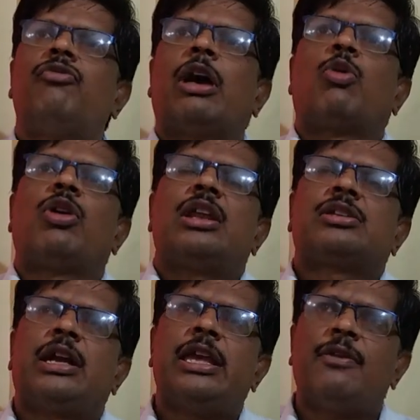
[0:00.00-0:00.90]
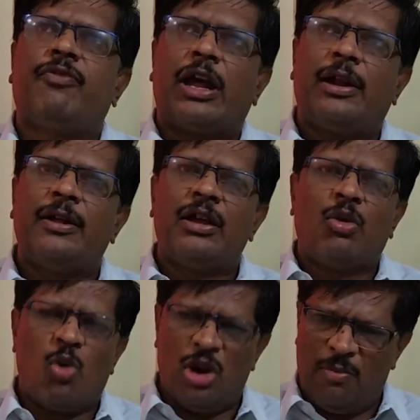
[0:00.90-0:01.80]
We are only studying for
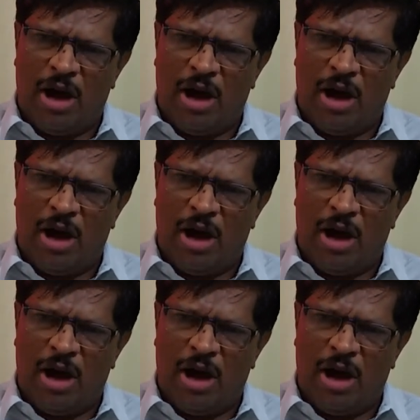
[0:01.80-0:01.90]
only